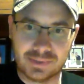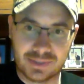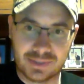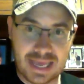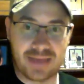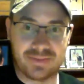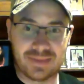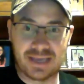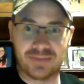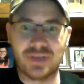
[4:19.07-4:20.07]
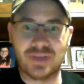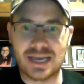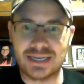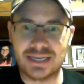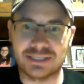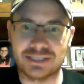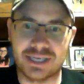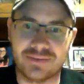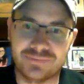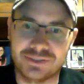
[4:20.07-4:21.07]
Yeah, thanks for the idea,
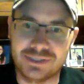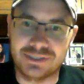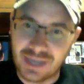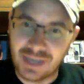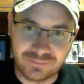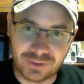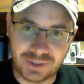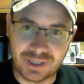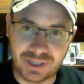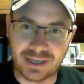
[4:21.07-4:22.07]
Jeff. I really